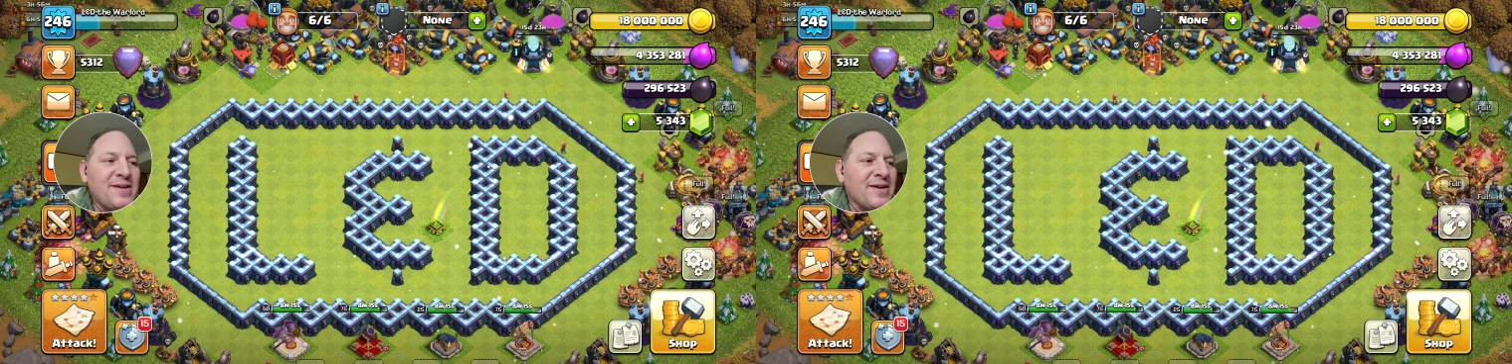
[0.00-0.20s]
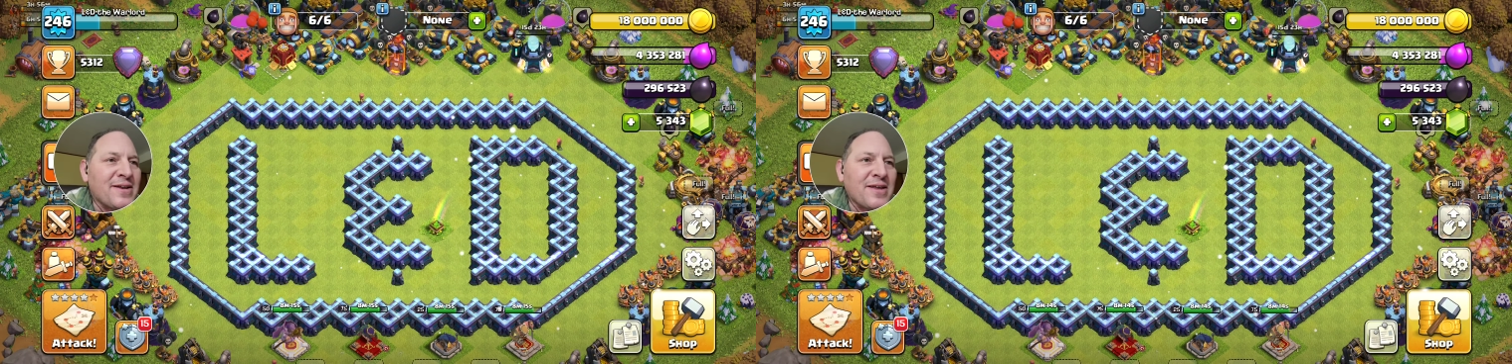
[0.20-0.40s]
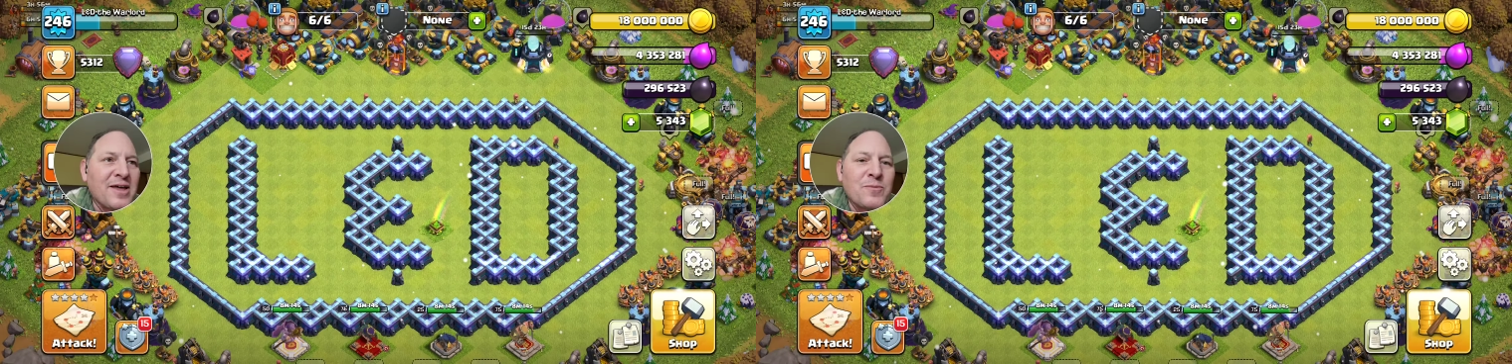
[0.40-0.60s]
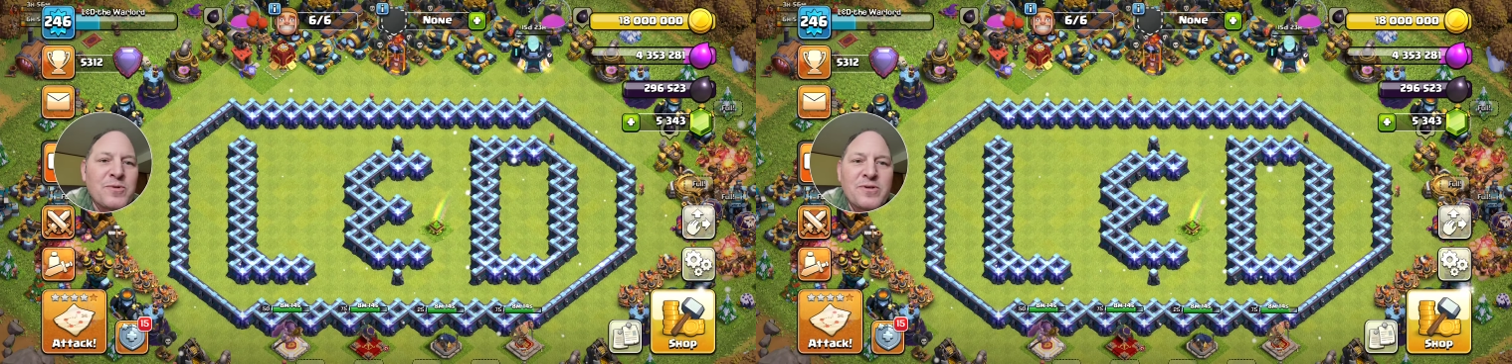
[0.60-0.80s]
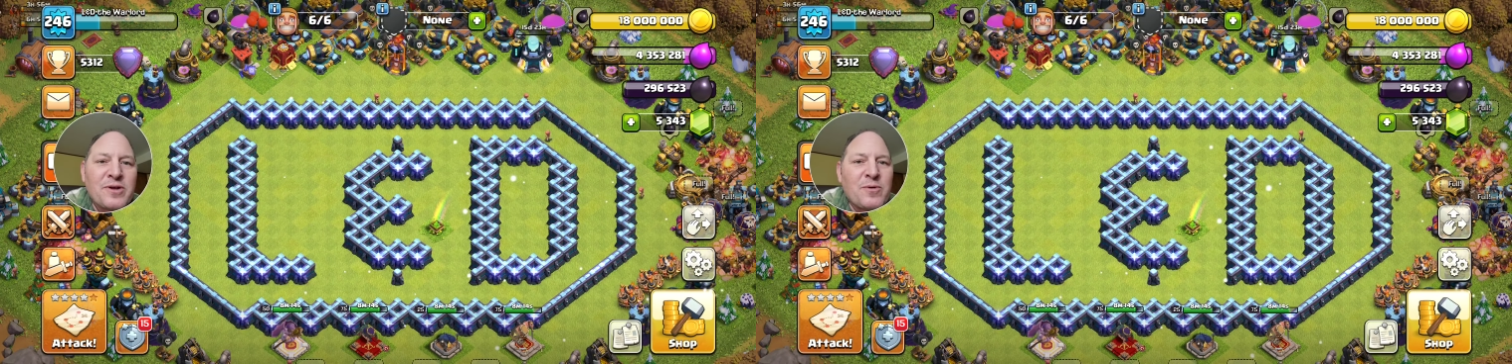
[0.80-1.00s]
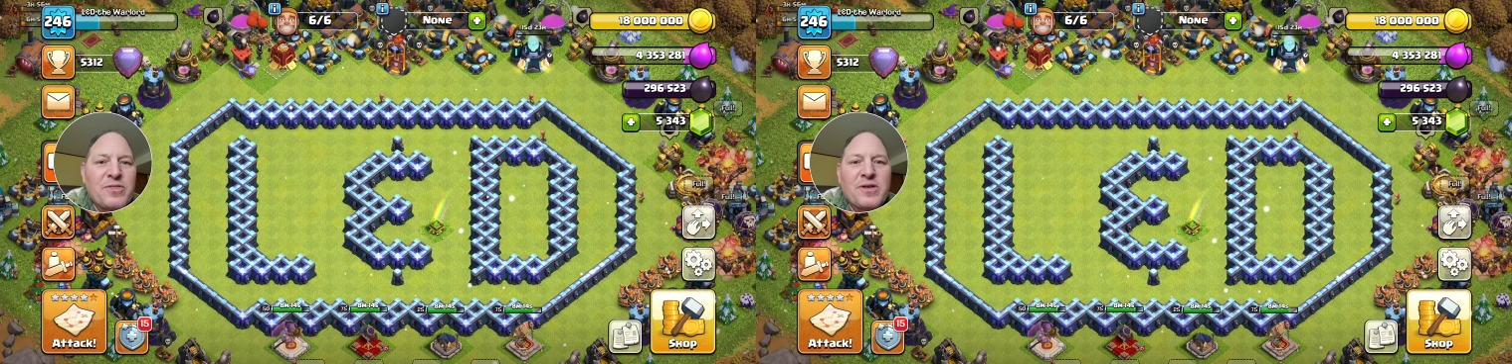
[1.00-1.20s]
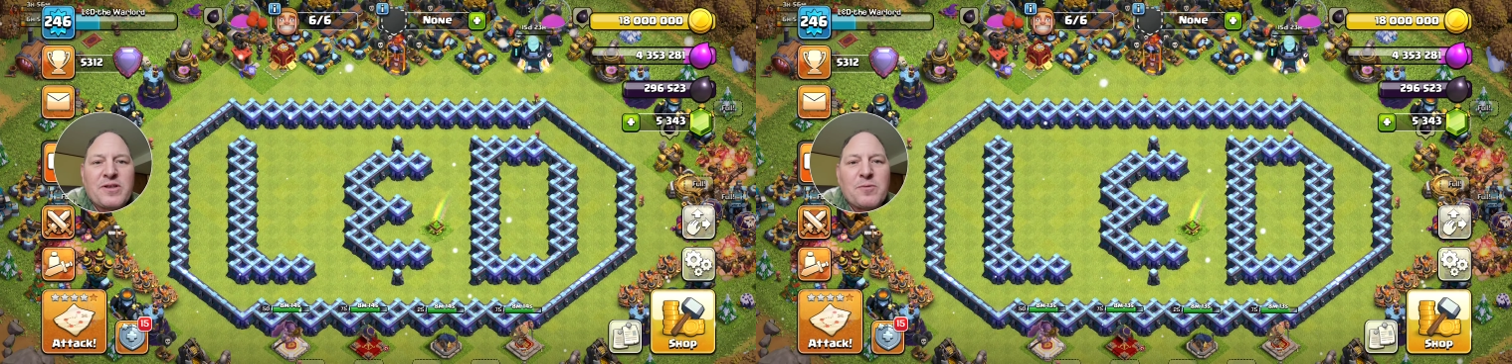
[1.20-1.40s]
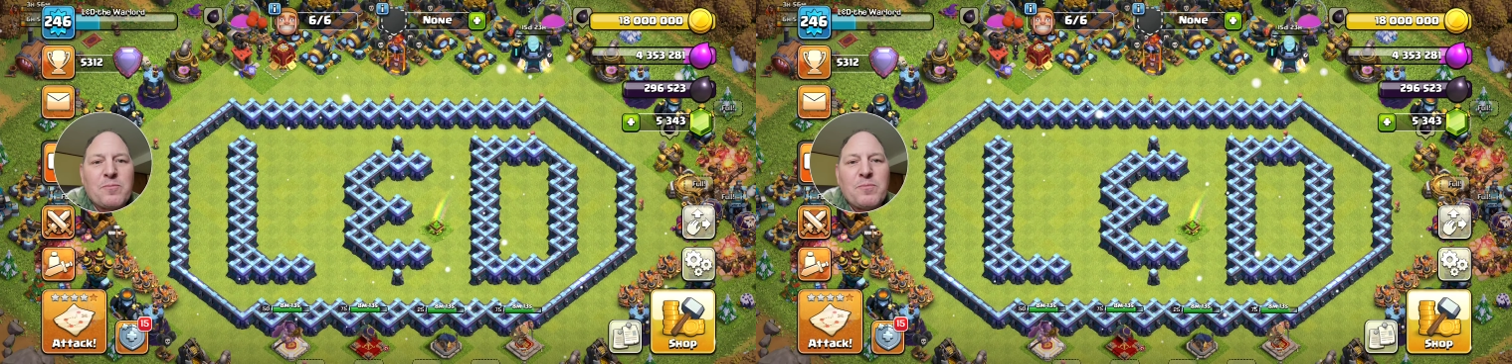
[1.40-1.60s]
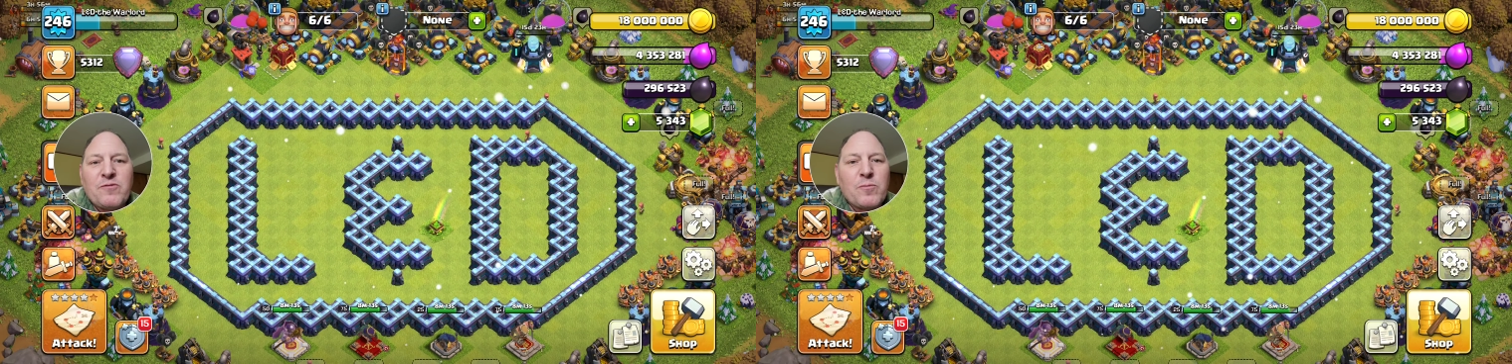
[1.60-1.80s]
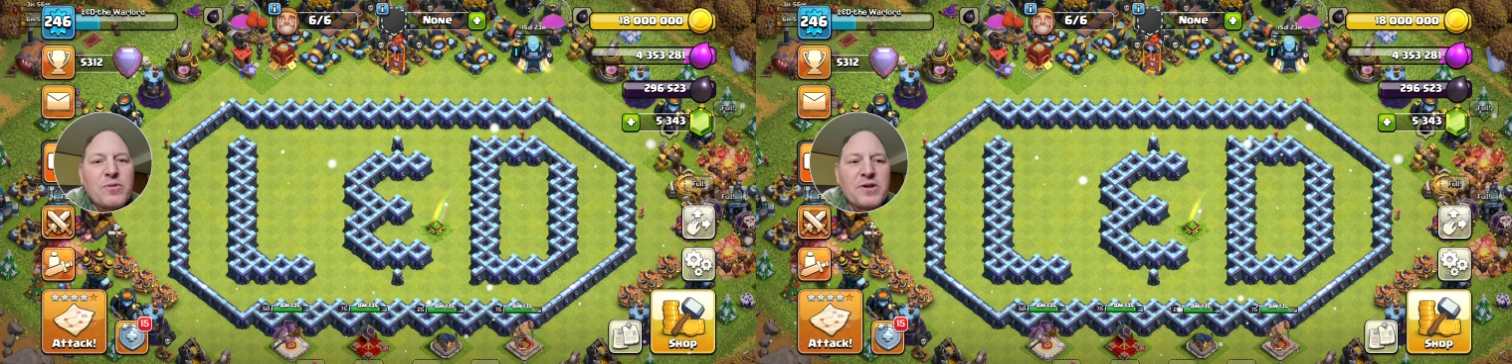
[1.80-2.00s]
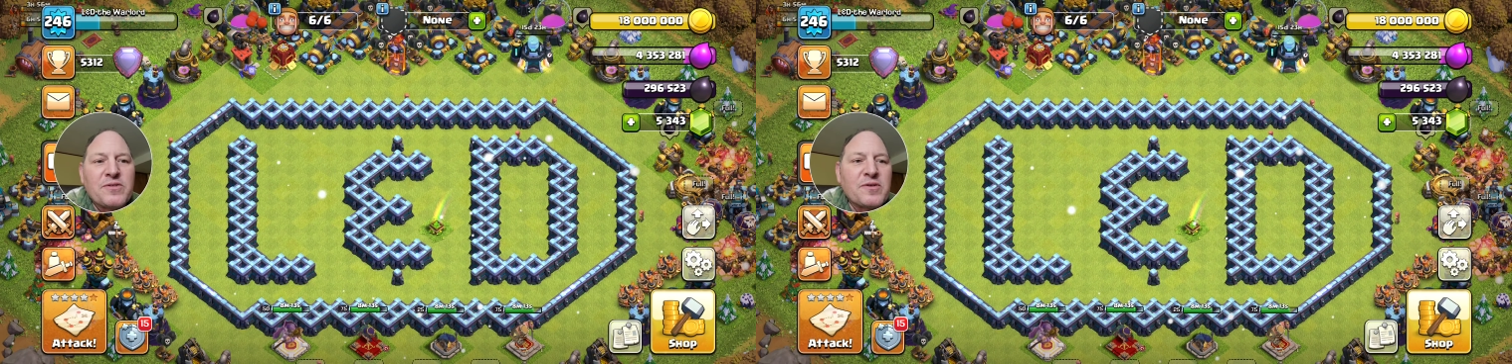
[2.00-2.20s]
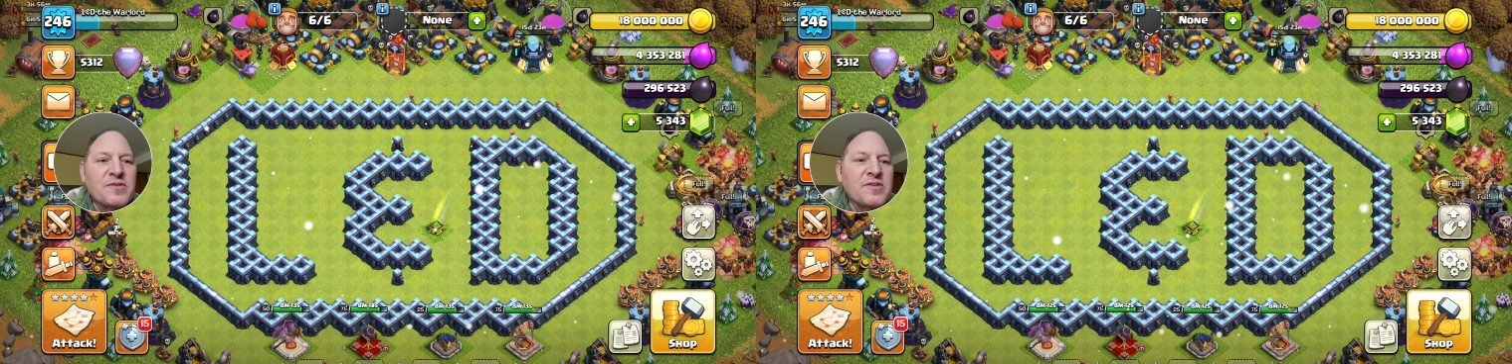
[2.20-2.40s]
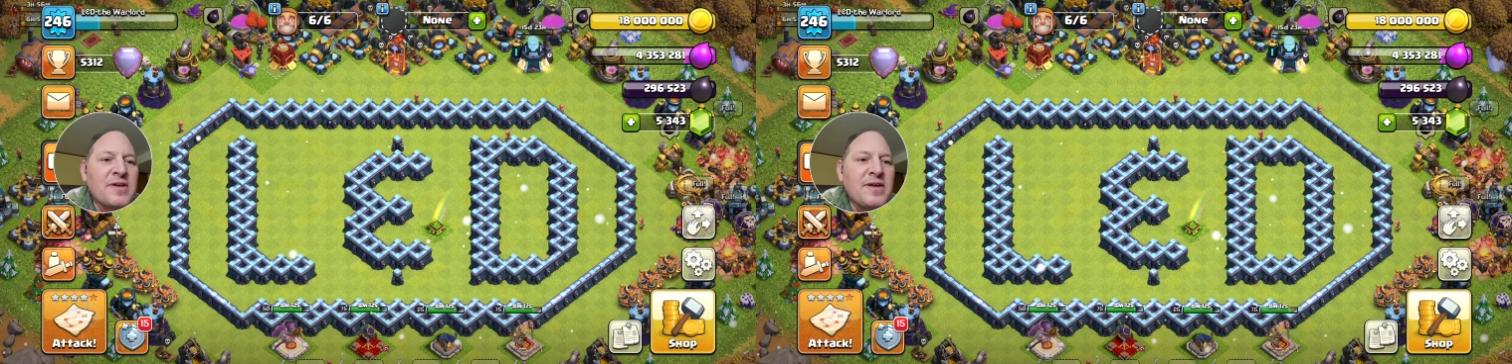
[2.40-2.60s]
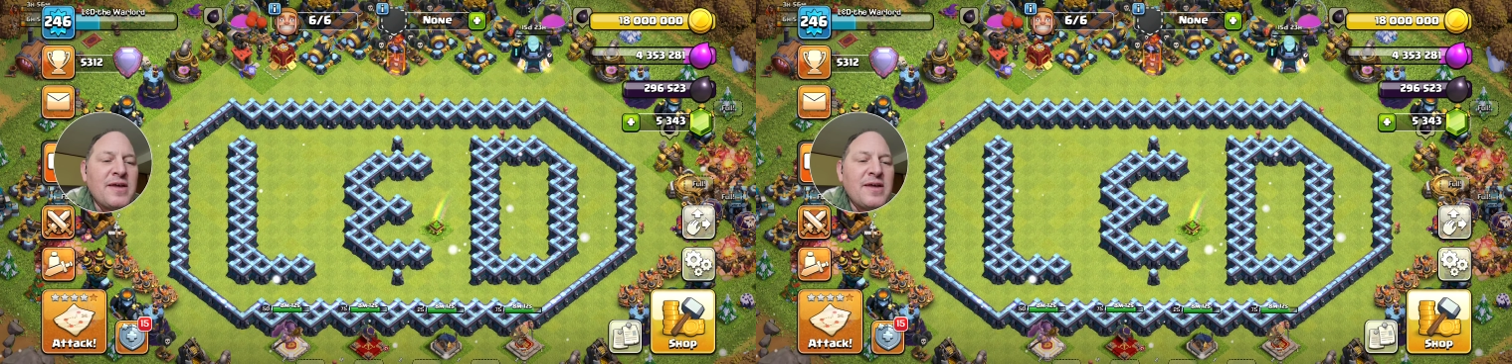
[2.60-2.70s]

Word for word: and kind of wonder like, why the heck do you even play this?